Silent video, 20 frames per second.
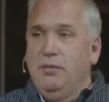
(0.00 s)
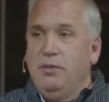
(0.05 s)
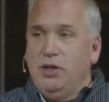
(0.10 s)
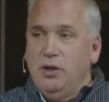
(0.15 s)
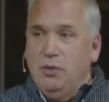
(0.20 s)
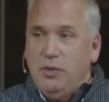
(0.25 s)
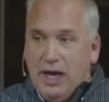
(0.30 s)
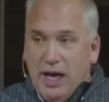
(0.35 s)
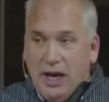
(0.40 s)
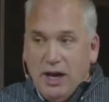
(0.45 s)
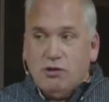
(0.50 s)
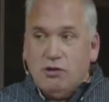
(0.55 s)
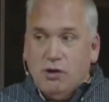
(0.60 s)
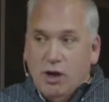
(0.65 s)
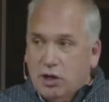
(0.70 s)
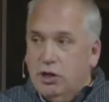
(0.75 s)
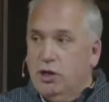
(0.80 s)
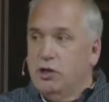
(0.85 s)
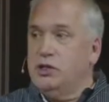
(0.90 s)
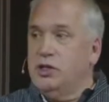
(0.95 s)
But then we got to
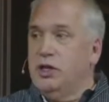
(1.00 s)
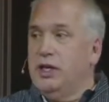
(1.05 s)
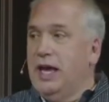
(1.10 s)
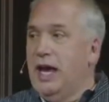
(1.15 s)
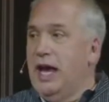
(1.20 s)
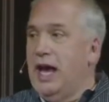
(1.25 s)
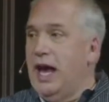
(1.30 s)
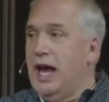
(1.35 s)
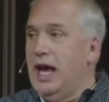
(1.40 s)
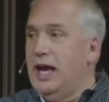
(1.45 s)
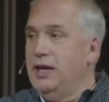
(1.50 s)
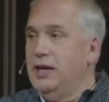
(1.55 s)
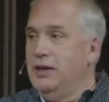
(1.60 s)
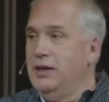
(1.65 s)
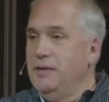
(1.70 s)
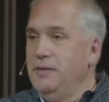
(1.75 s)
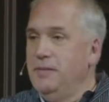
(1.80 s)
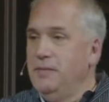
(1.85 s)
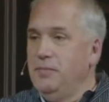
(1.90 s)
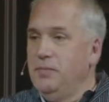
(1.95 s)
draw closer to God.
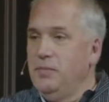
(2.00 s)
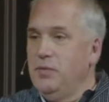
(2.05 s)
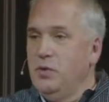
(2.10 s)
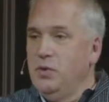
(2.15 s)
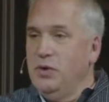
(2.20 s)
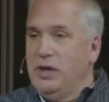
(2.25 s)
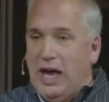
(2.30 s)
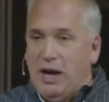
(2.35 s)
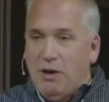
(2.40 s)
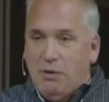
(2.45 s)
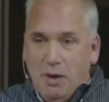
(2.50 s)
We